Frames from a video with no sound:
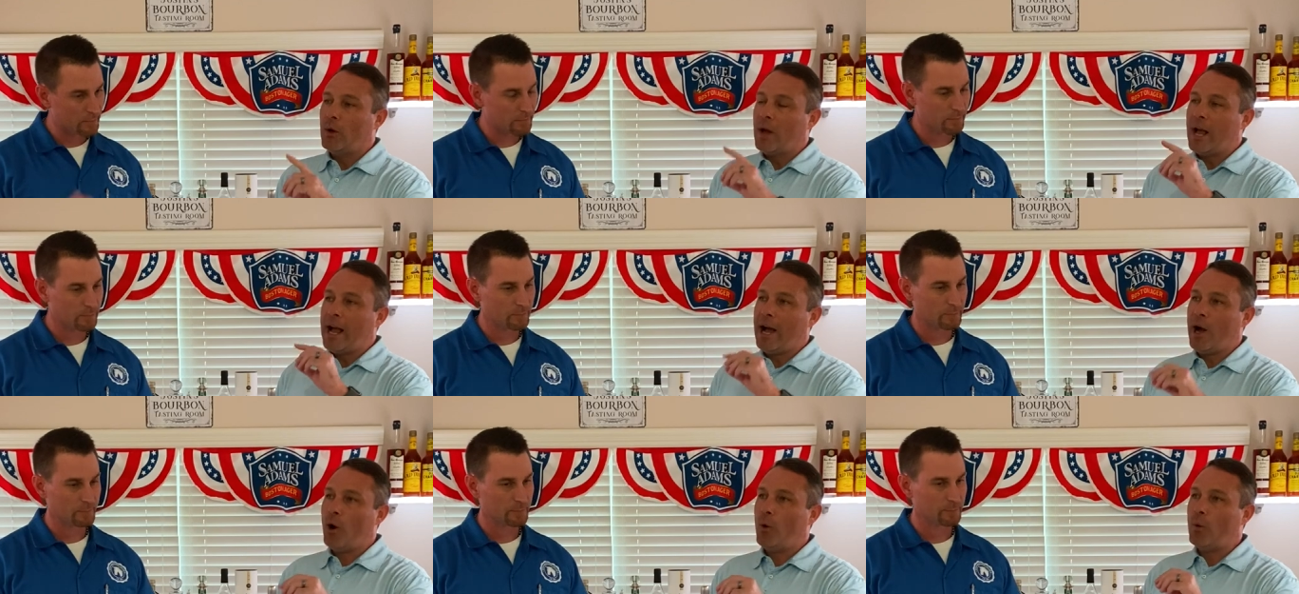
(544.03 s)

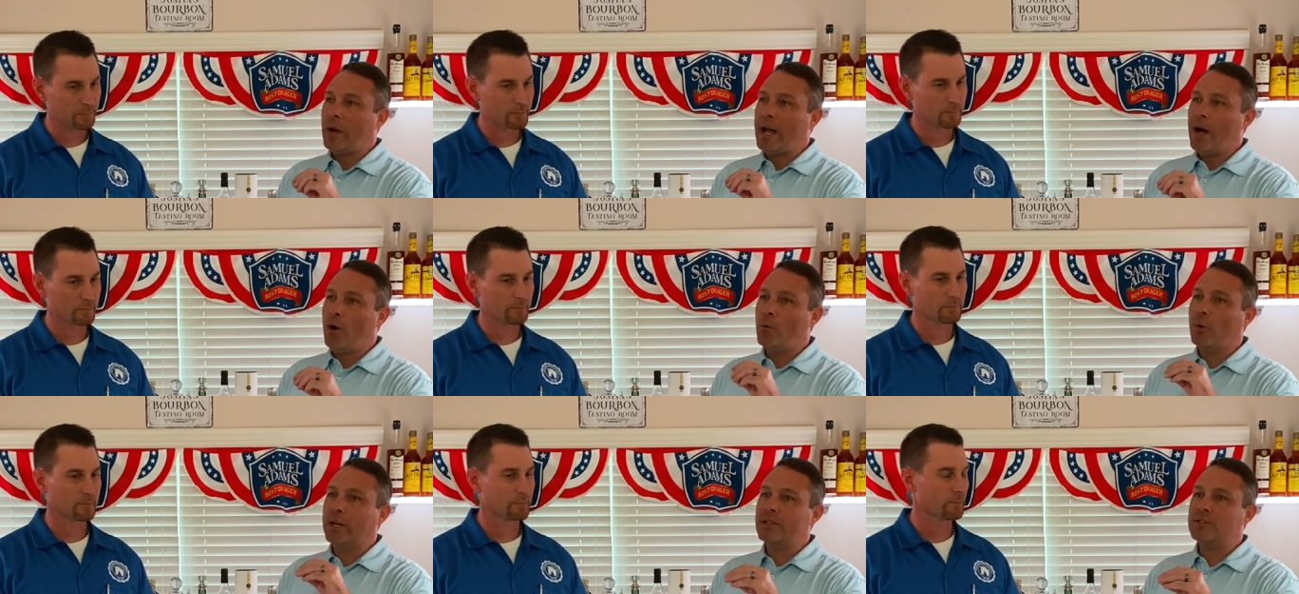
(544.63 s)
Speaker 1: how
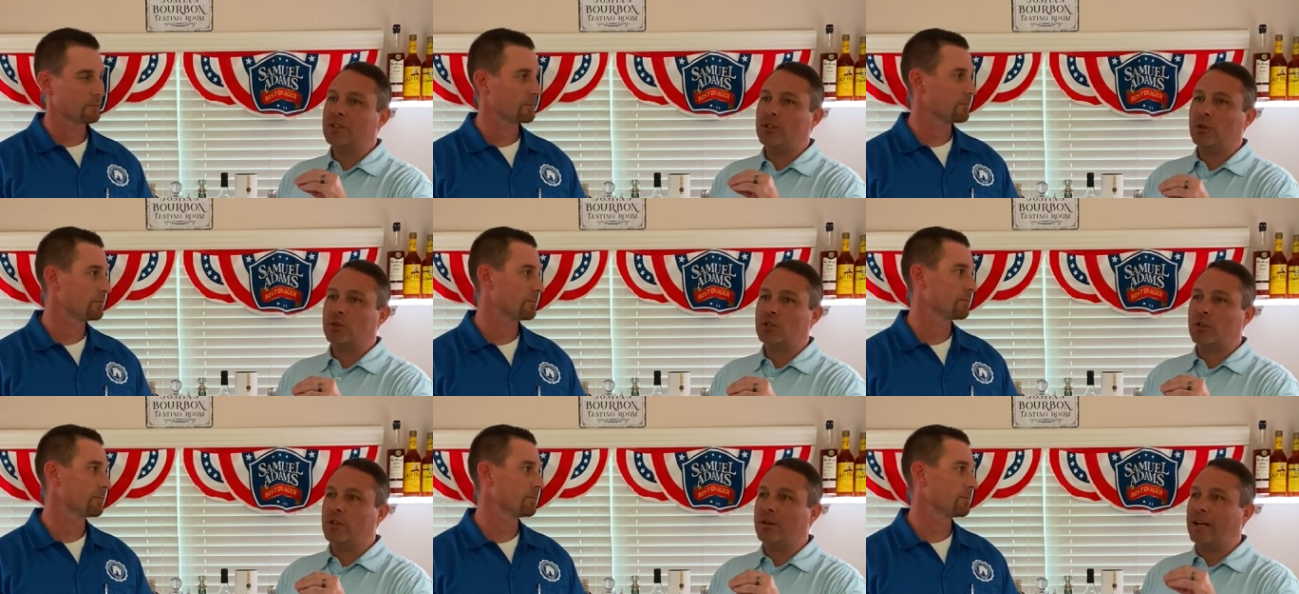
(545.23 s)
how what does it do
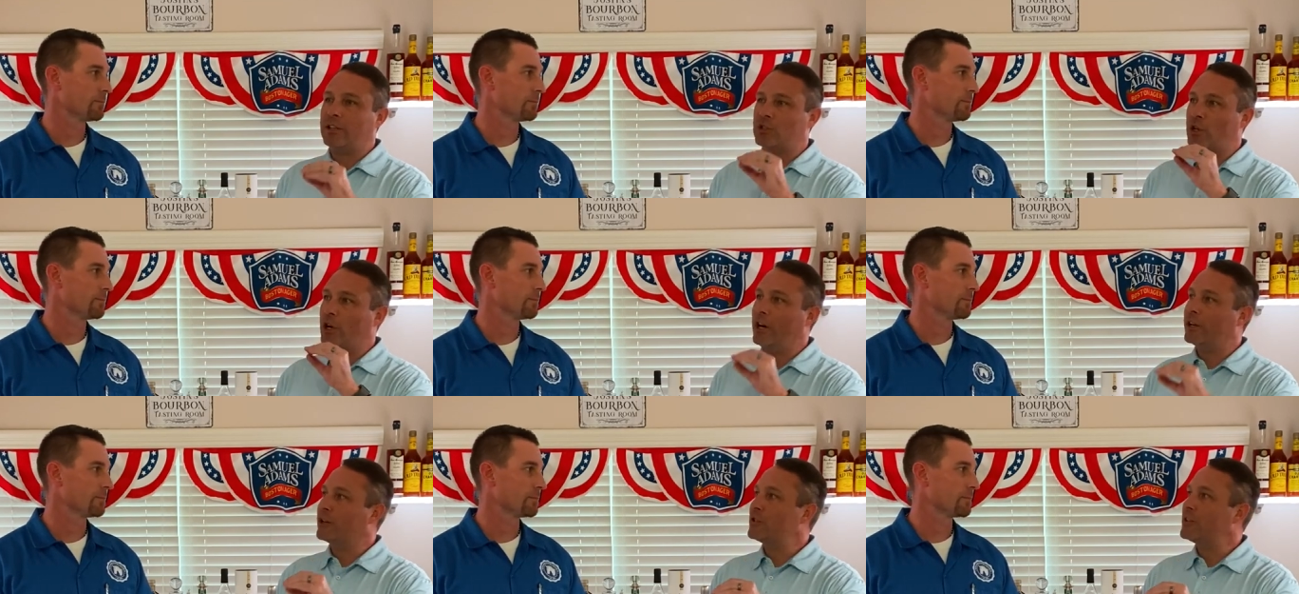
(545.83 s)
so you got your
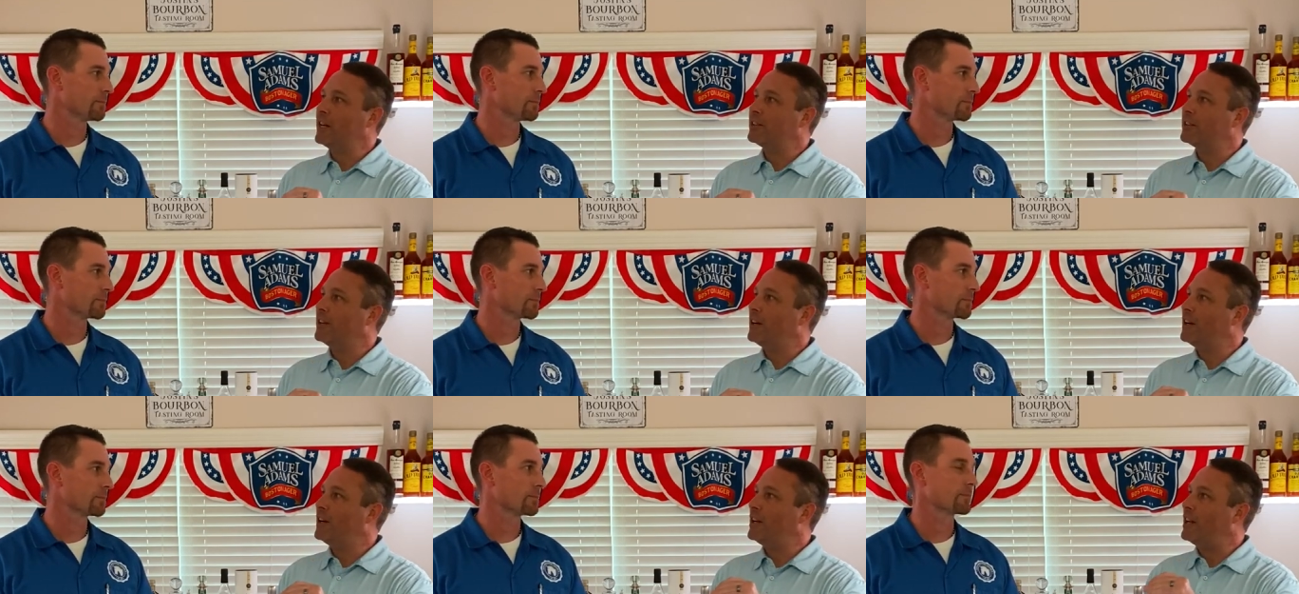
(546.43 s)
hunters out
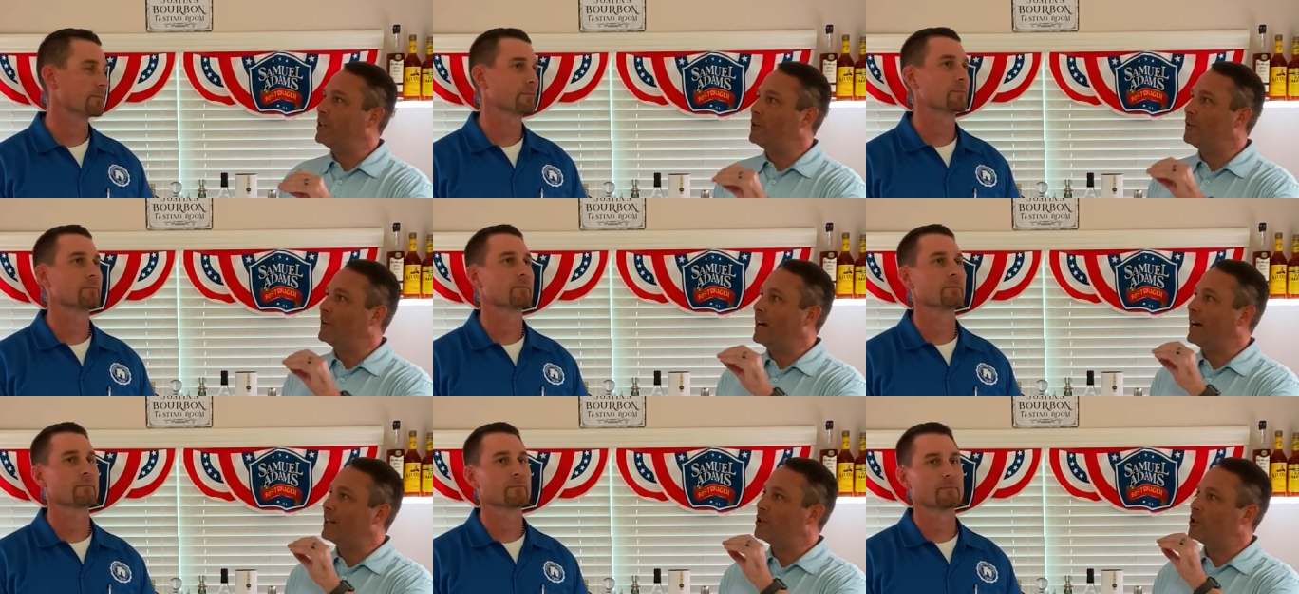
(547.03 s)
there and you've
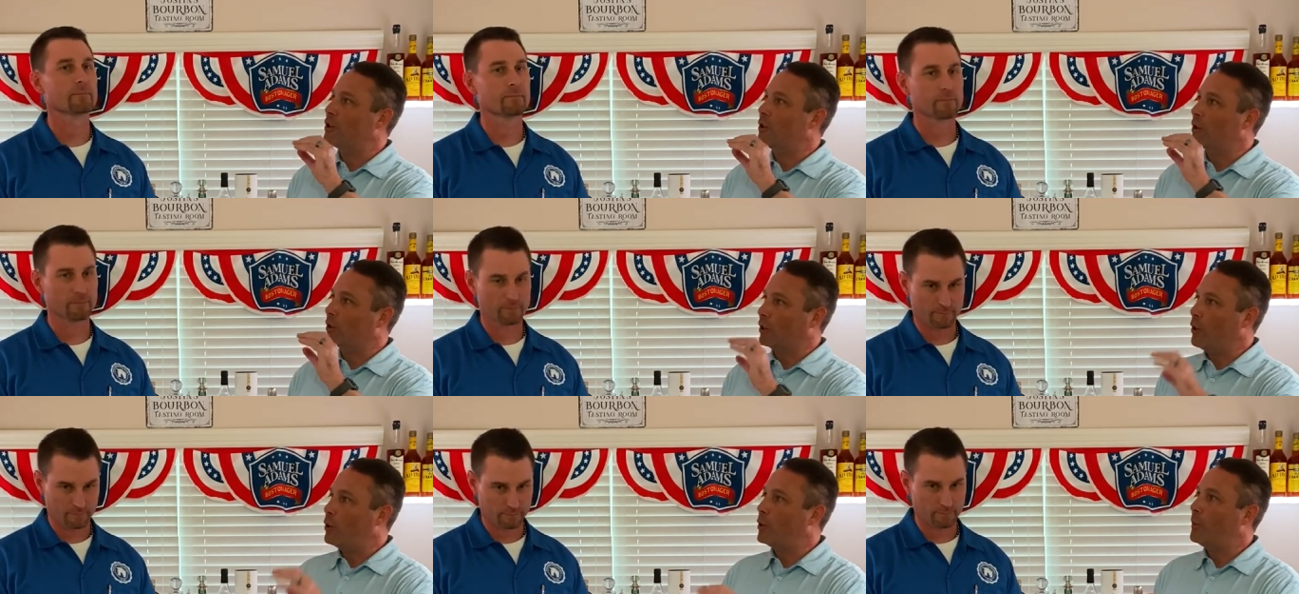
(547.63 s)
got your
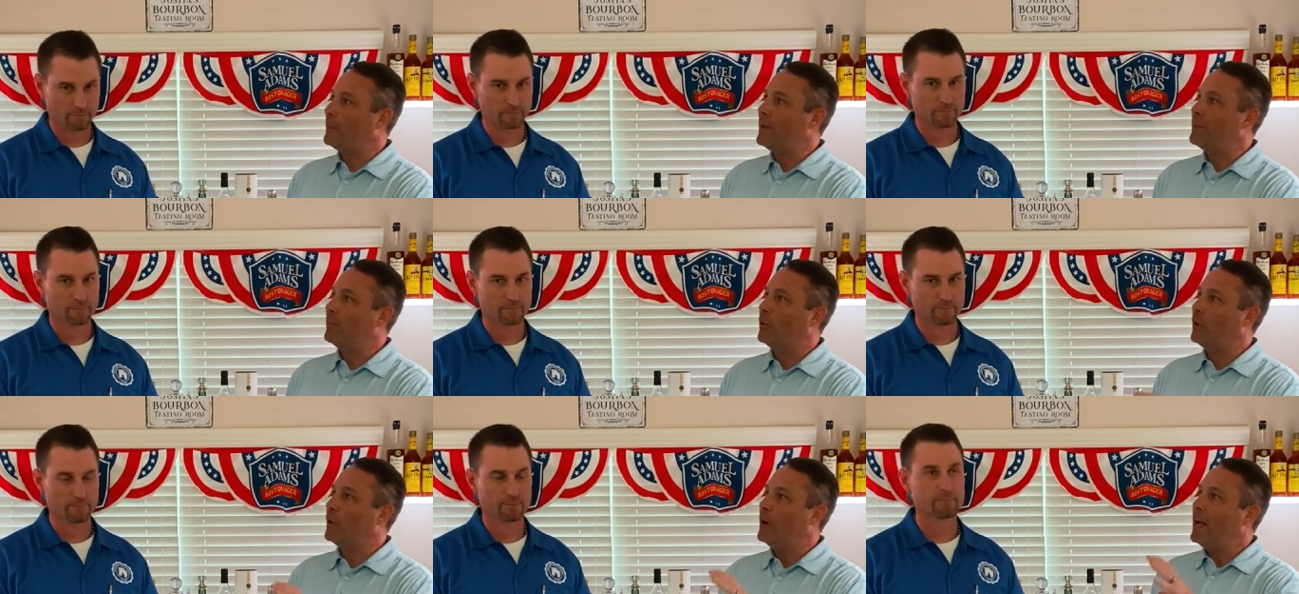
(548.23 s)
local
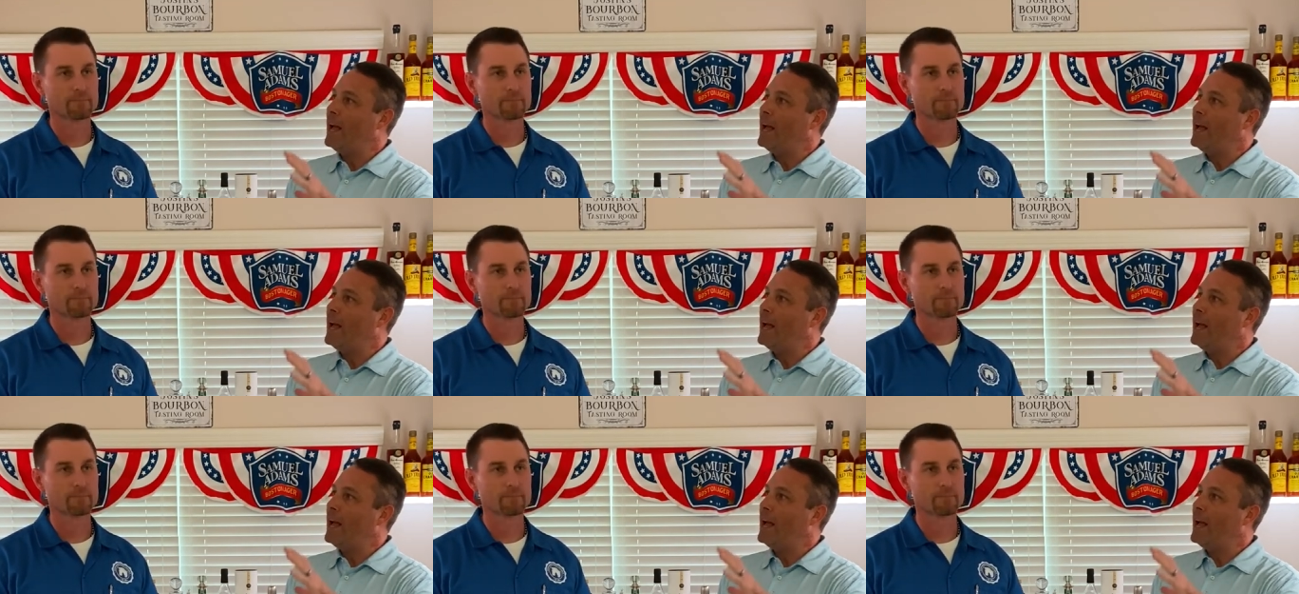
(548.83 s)
people